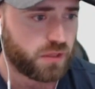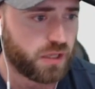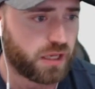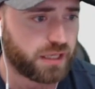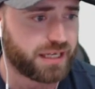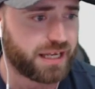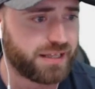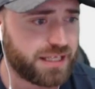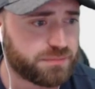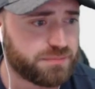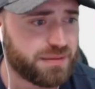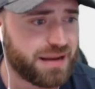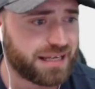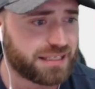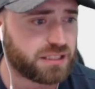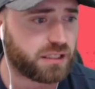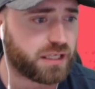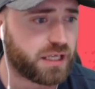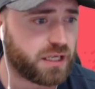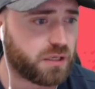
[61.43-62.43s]
Okay, these
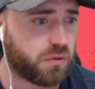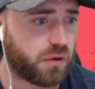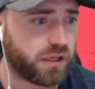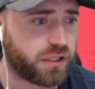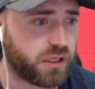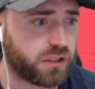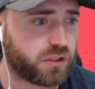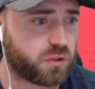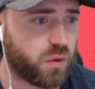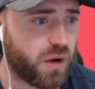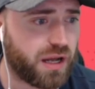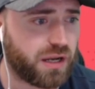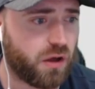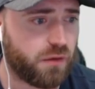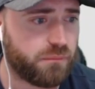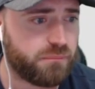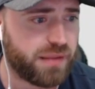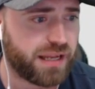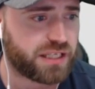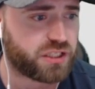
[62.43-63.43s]
packs are looking quite good. Quite a
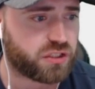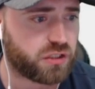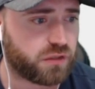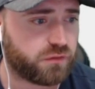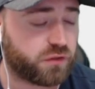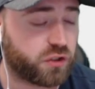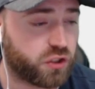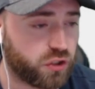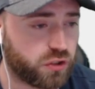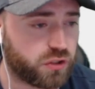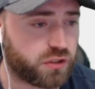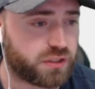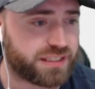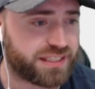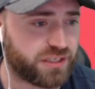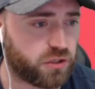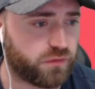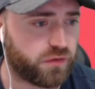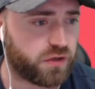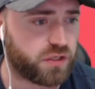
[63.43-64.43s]
lot of mixture of good
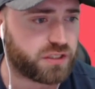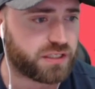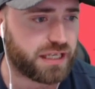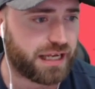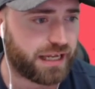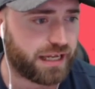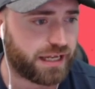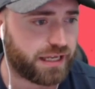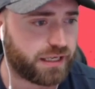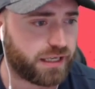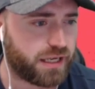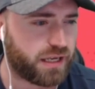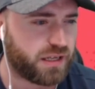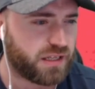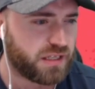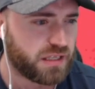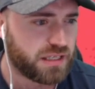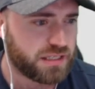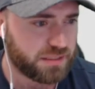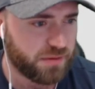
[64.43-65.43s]
silvers and uh,
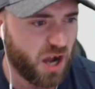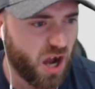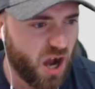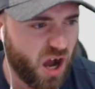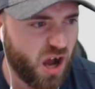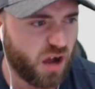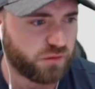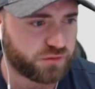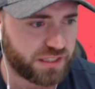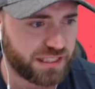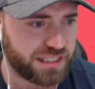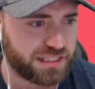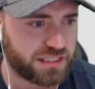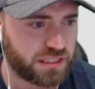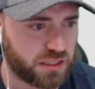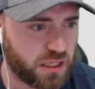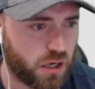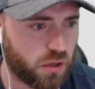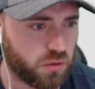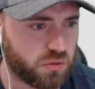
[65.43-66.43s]
some
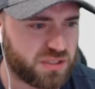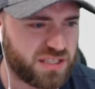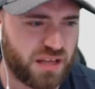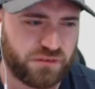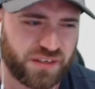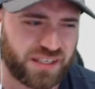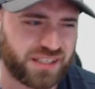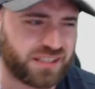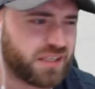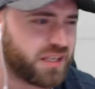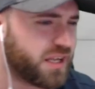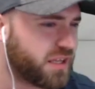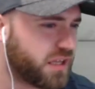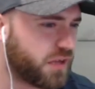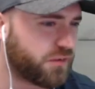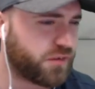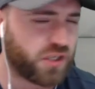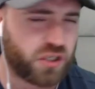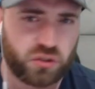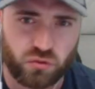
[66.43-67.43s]
half-decent gold. Nothing
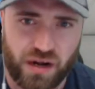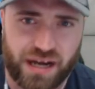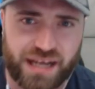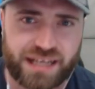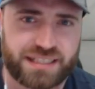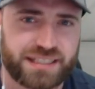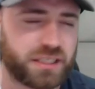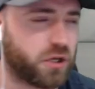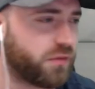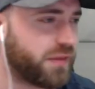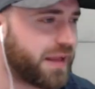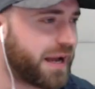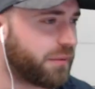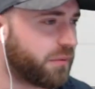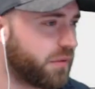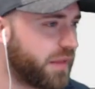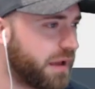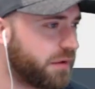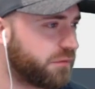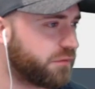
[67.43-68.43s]
nothing crazy on that
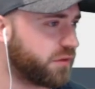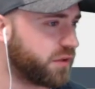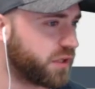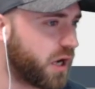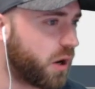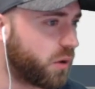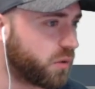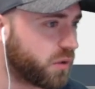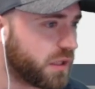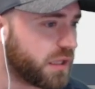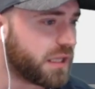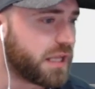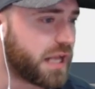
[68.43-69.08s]
one there for the gold.